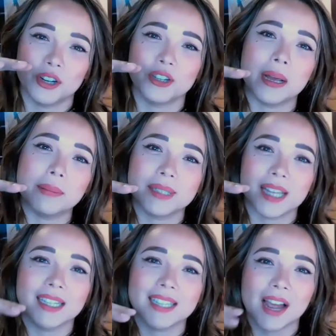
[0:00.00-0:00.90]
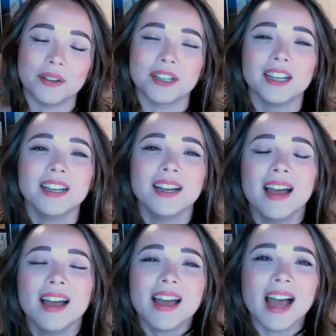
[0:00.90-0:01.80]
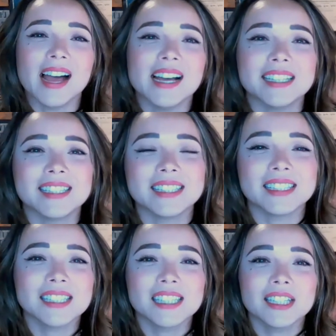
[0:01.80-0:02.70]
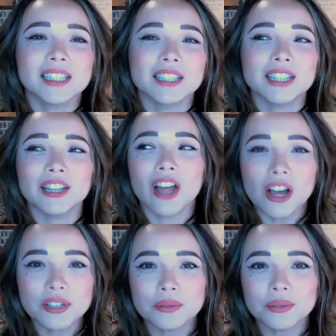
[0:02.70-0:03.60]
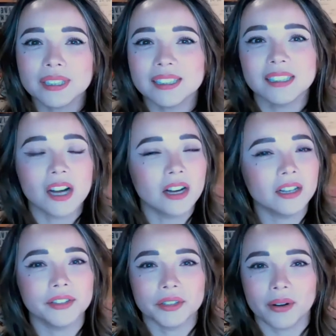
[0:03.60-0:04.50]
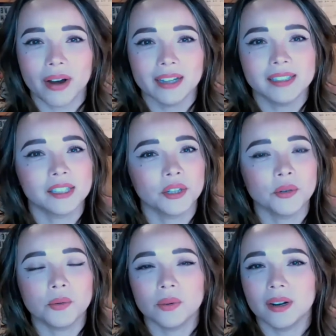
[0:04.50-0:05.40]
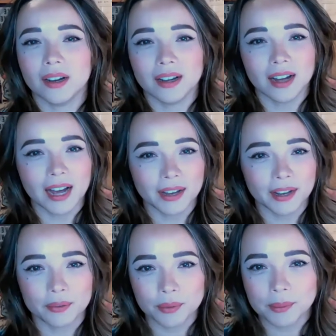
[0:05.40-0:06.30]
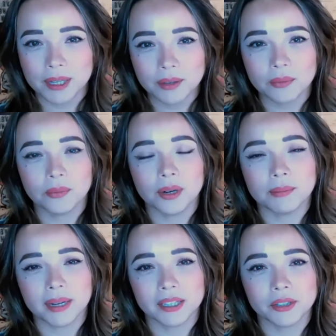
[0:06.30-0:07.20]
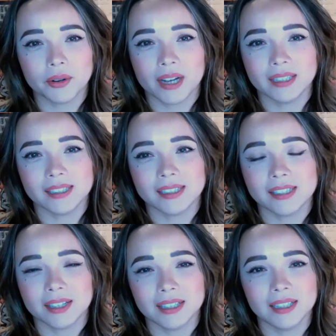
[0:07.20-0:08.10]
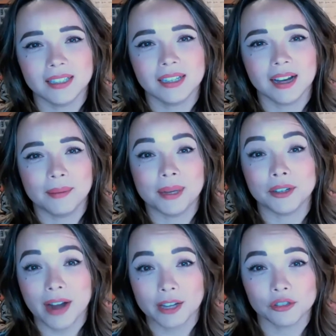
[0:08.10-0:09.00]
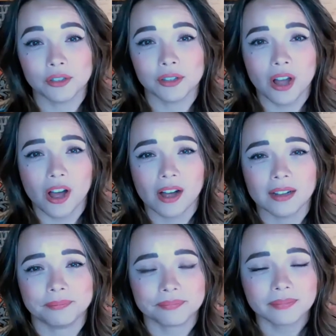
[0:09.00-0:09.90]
turned upside down. And law school is not undergrad. So, I repeat what my undergrad is. I studied um, international law